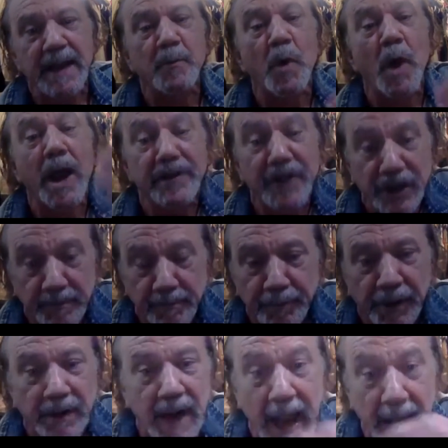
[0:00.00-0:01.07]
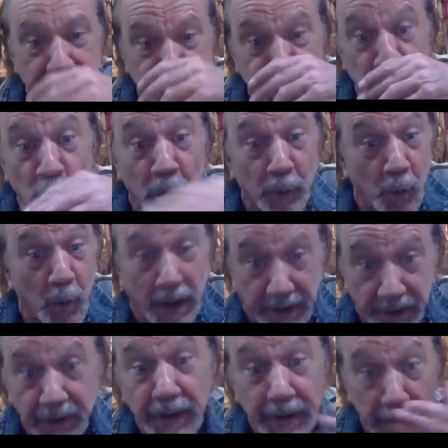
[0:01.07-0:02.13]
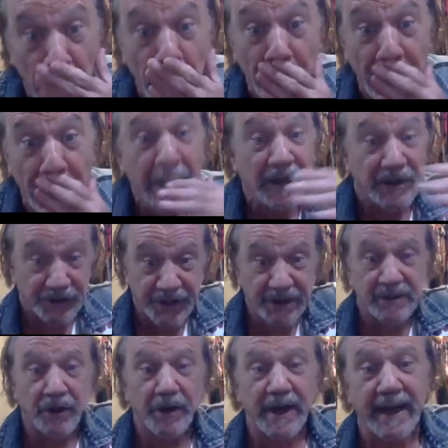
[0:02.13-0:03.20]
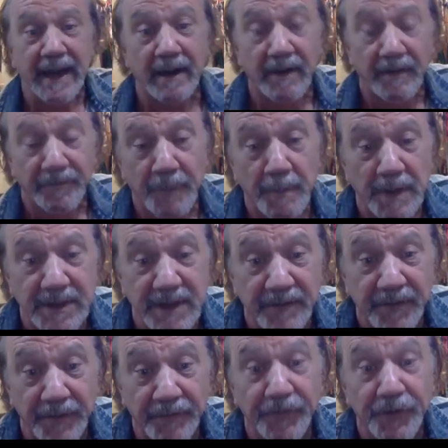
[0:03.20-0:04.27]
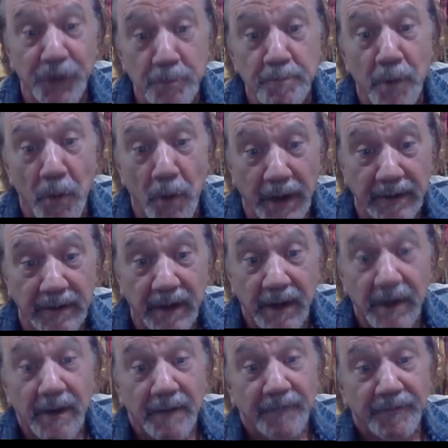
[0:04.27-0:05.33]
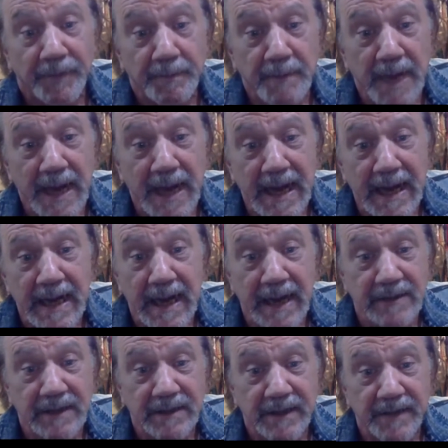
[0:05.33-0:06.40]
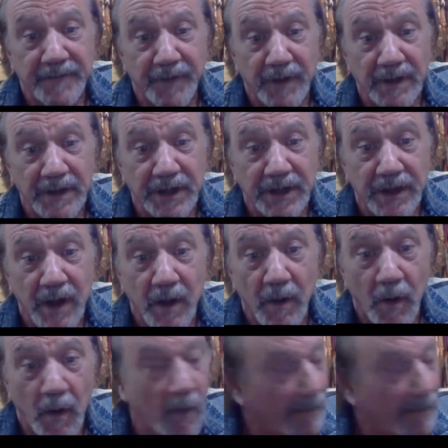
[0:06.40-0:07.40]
way that perhaps Noor would, She's looking at it from a different viewpoint. For me, it's a different, whole